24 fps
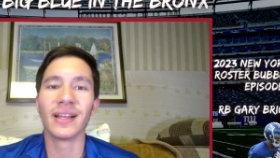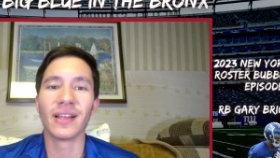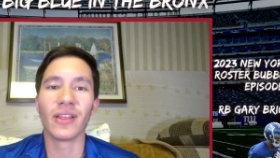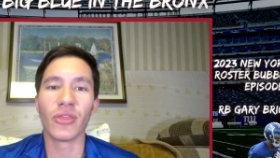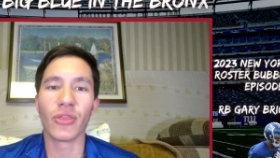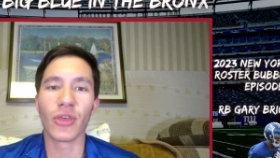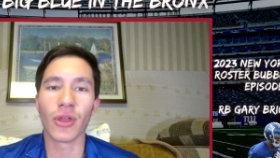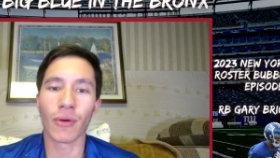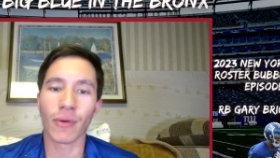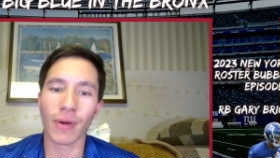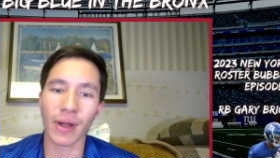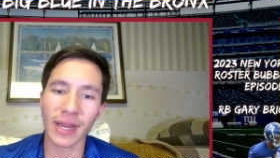
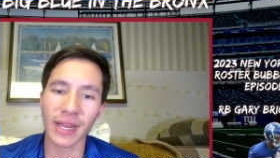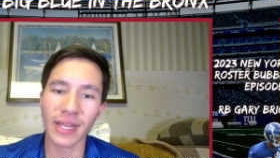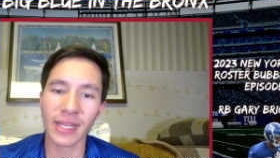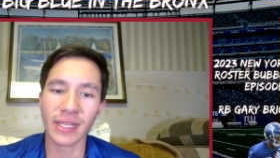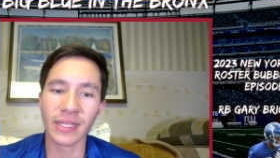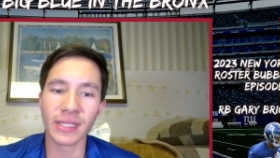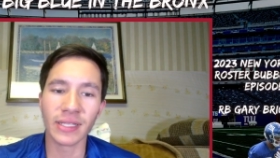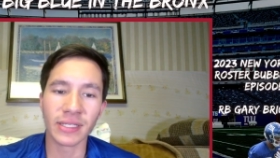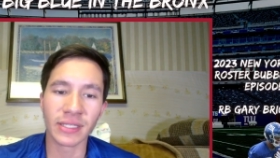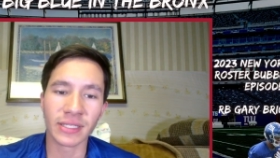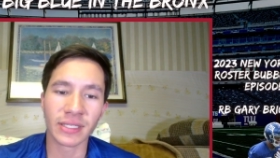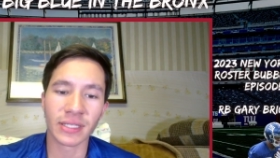there
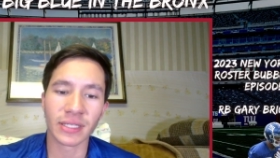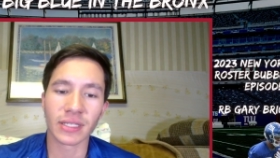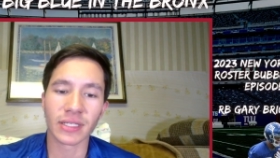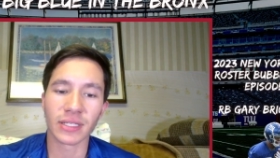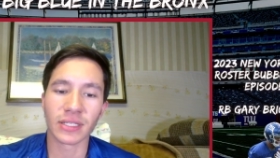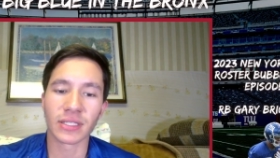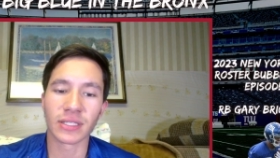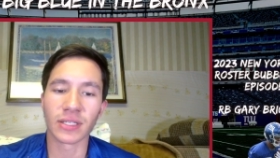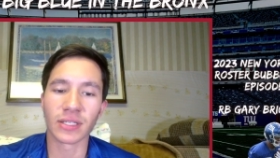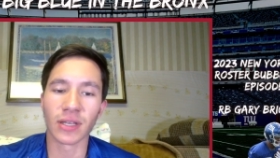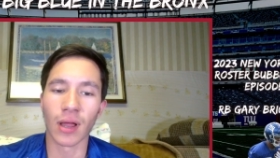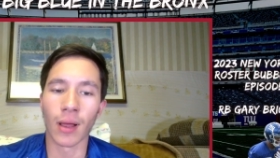is
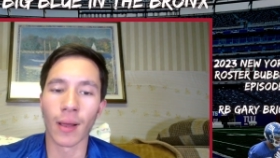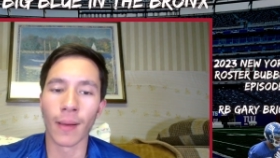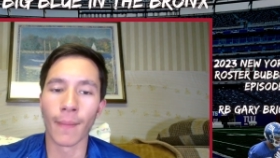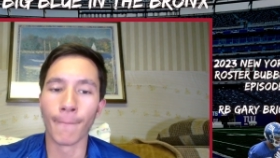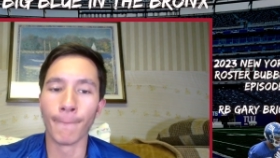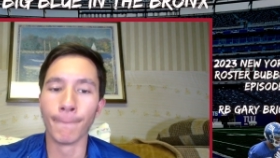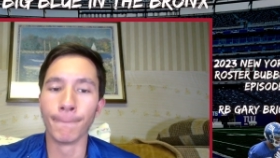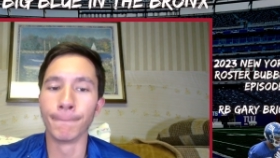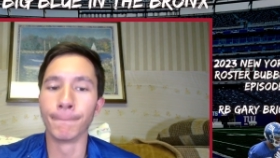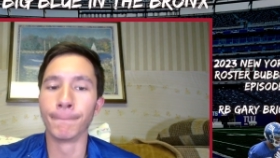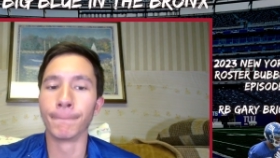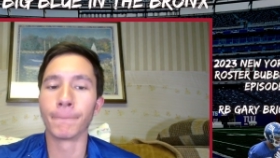
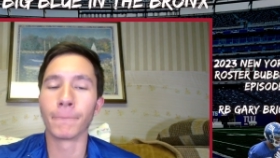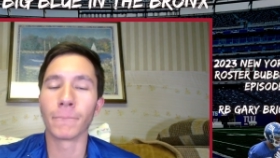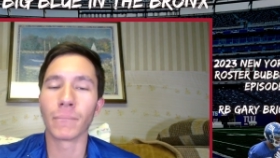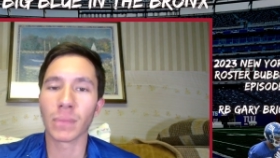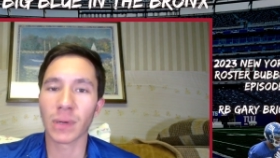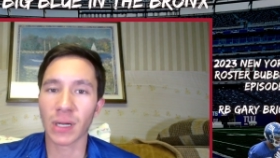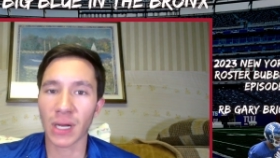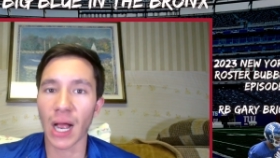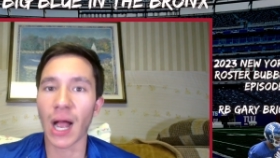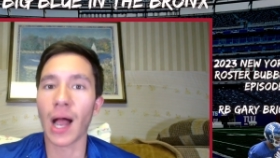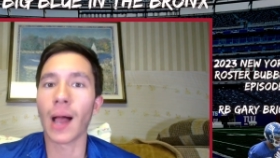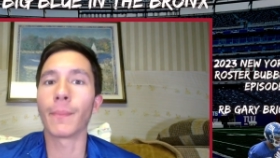some
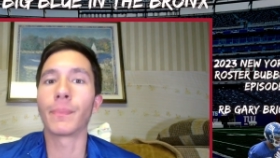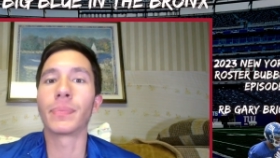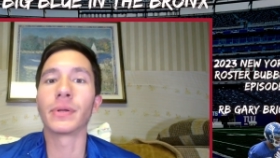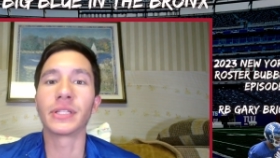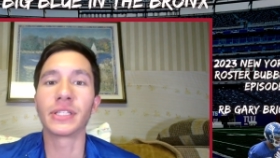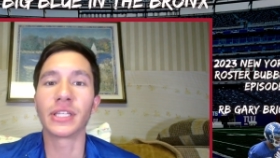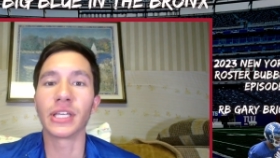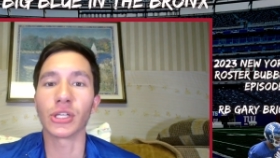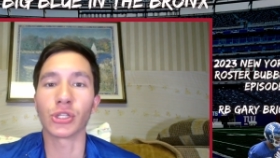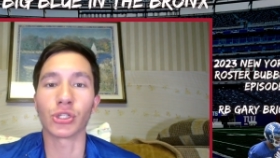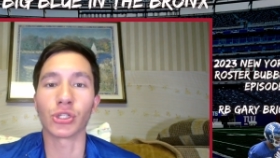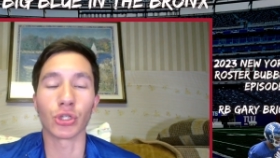
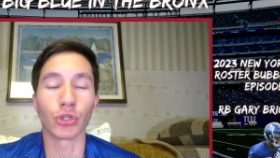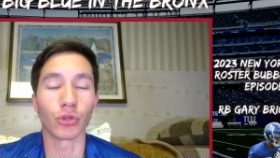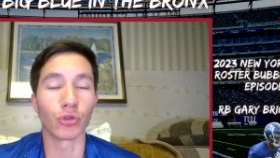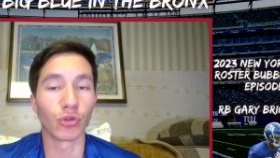competition.